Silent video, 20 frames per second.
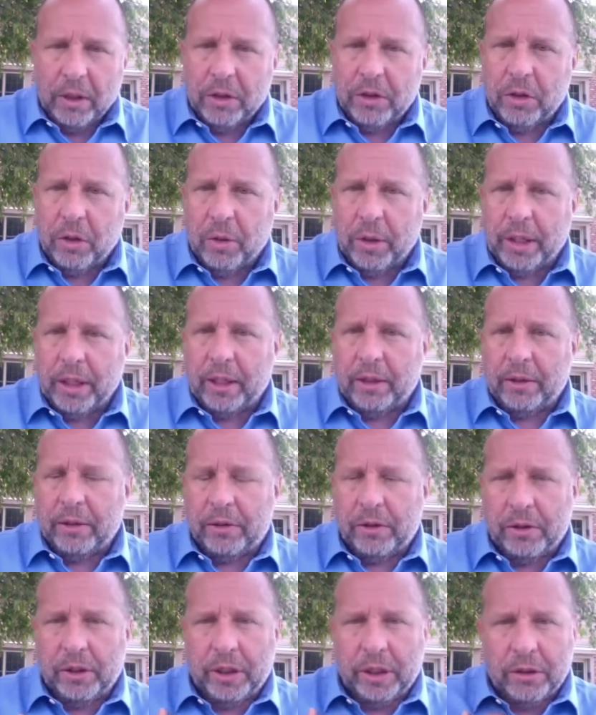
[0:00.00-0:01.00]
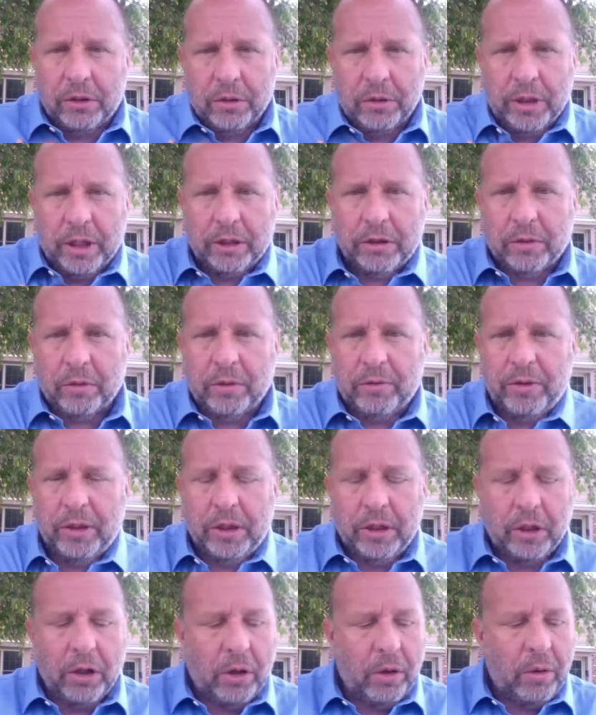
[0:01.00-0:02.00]
So again, this is the introductory
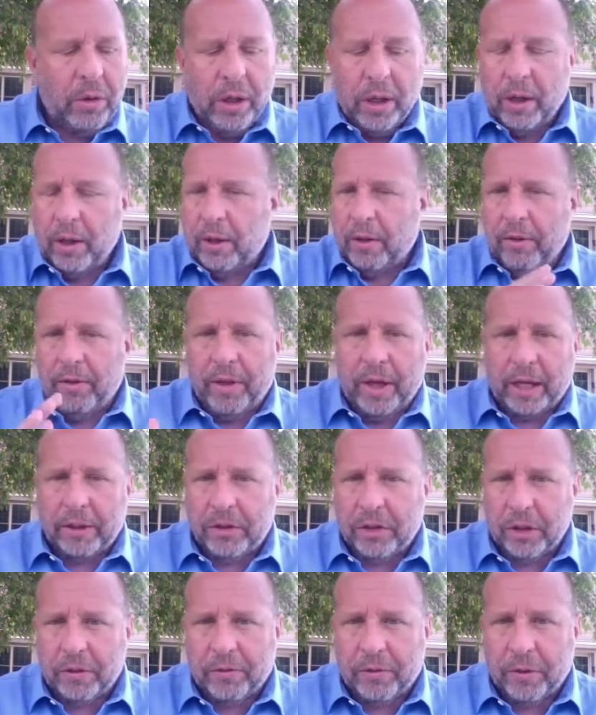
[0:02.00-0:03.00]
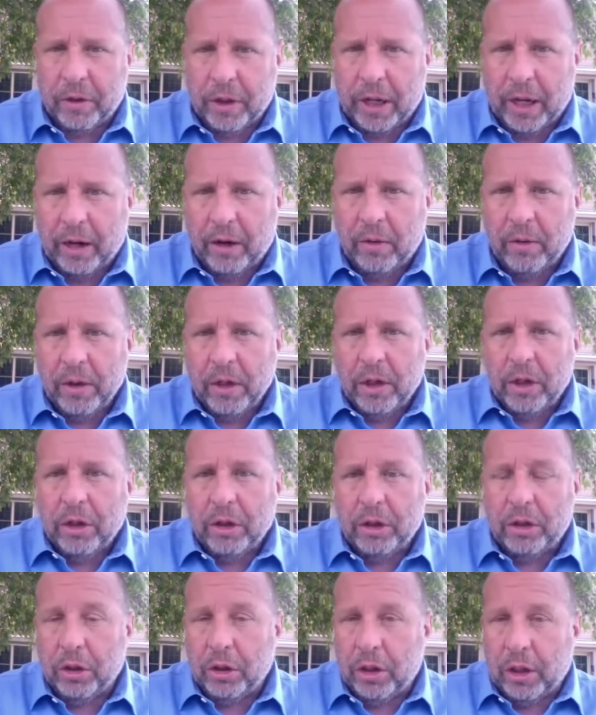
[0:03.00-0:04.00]
video. That's it for now.
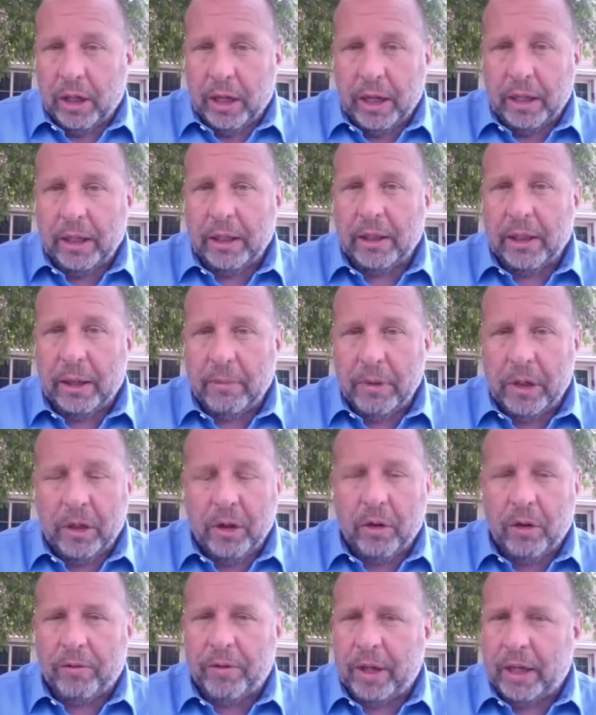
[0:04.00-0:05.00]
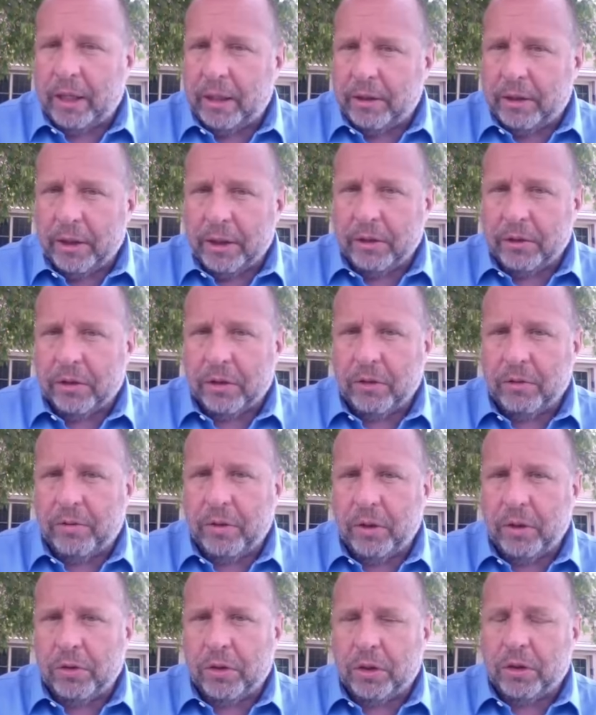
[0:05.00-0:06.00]
Good luck. Let me know if anything is
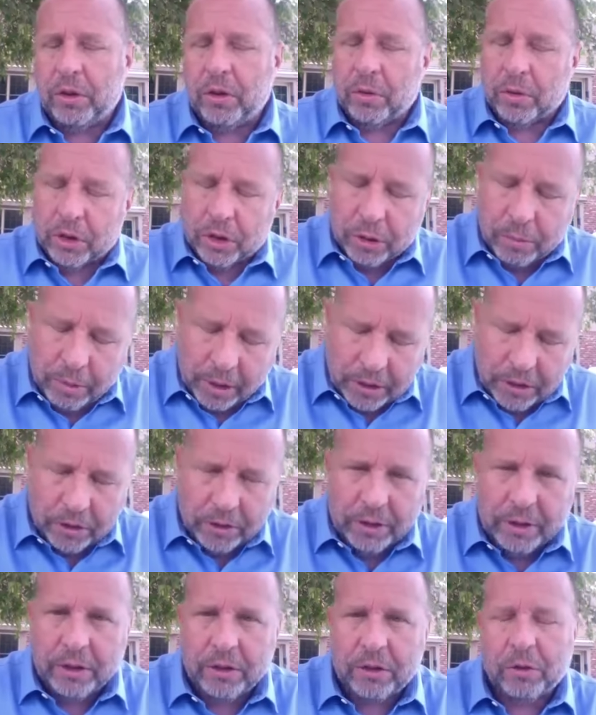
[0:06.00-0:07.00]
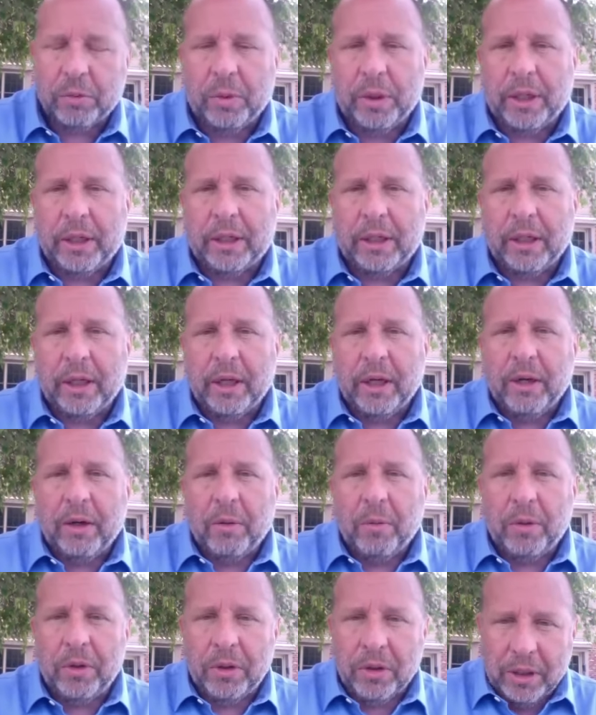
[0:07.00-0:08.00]
confusing to you, especially this week
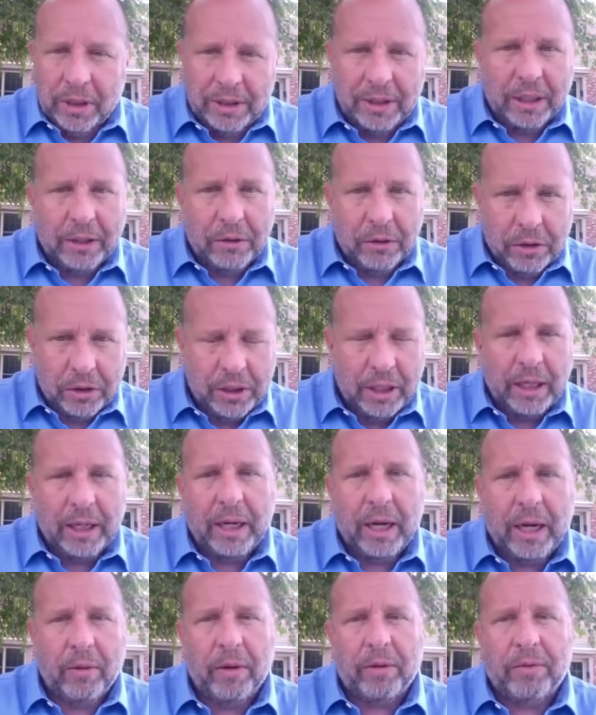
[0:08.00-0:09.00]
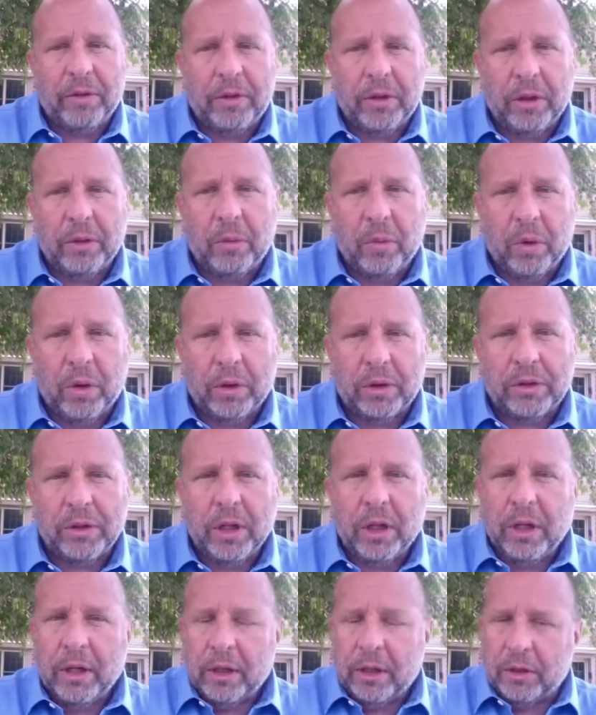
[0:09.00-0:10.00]
when you need to understand how everything works.
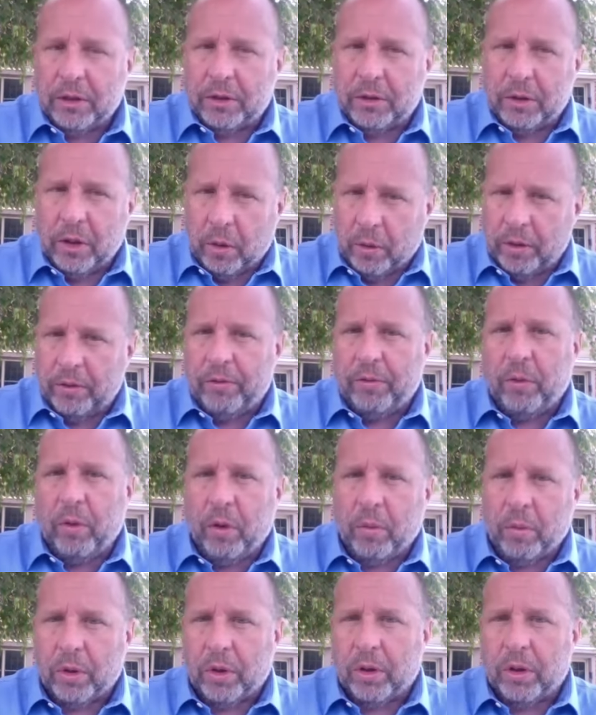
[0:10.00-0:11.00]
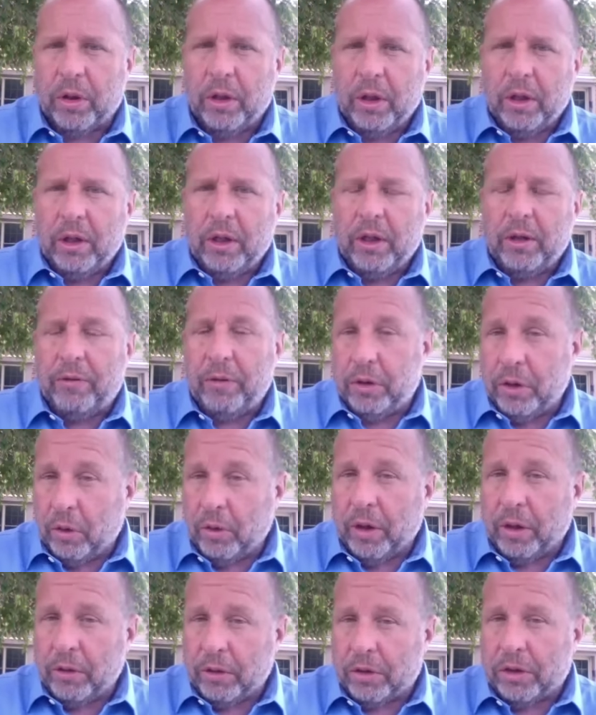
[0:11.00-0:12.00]
Because going forward, if you
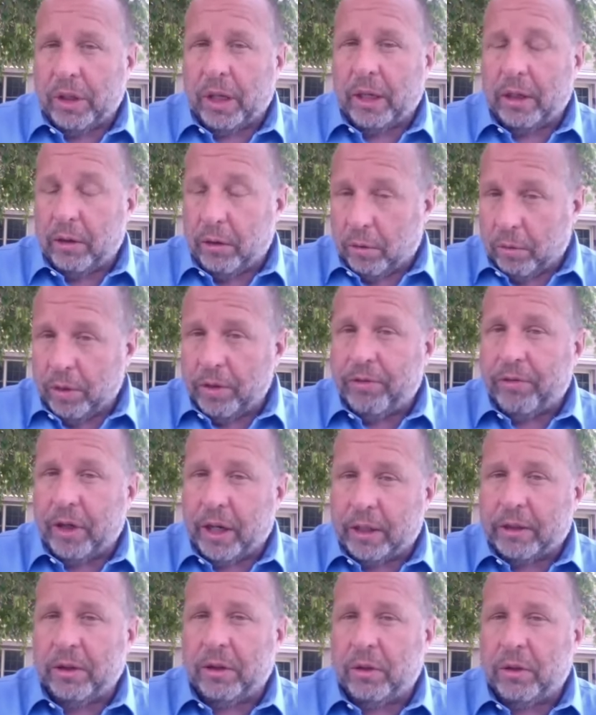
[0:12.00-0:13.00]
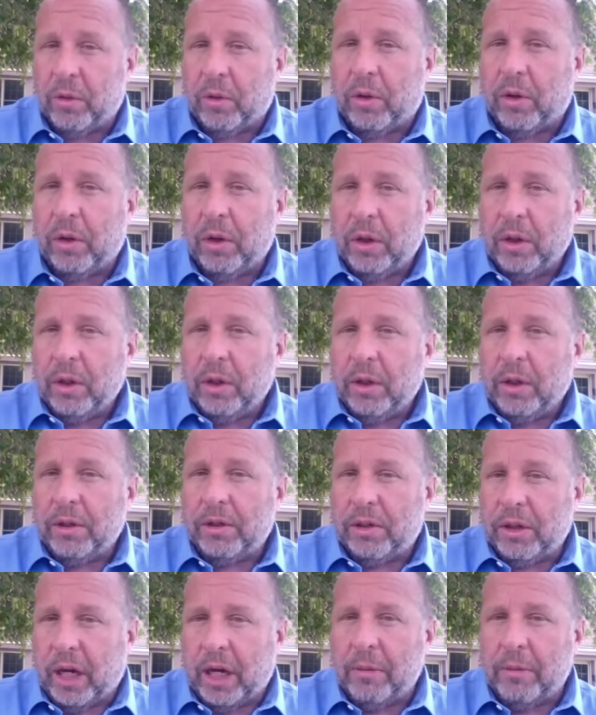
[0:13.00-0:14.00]
don't understand, it'll reflect in your
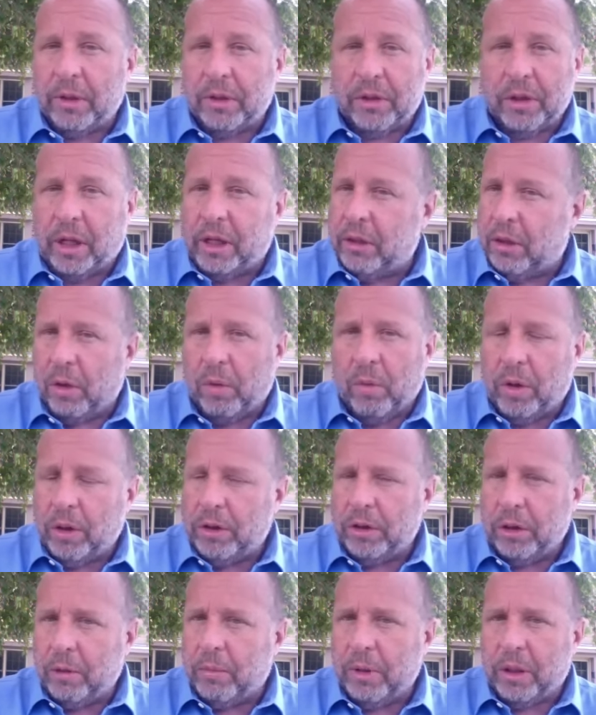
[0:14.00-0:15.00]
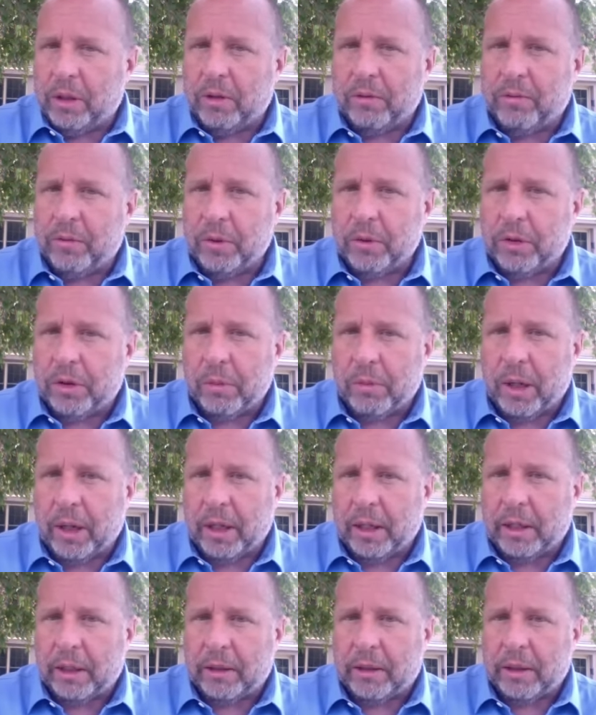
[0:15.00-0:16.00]
assignments, and I don't want you to be confused
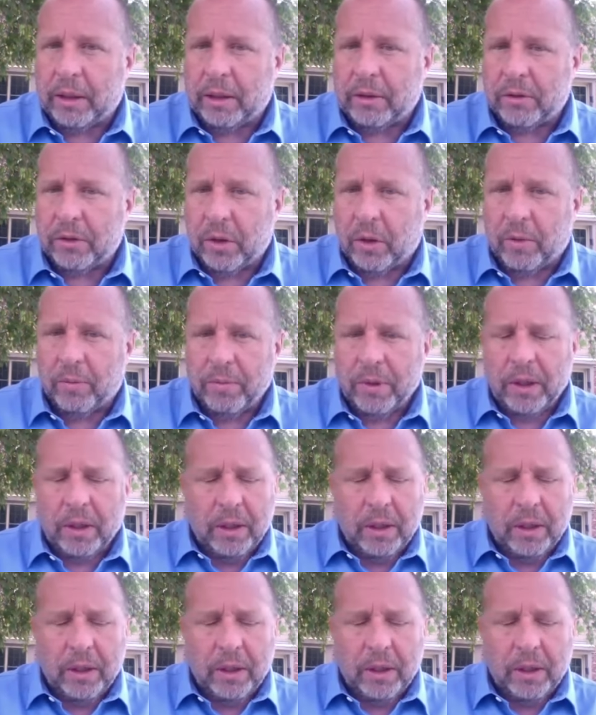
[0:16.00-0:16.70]
about anything. So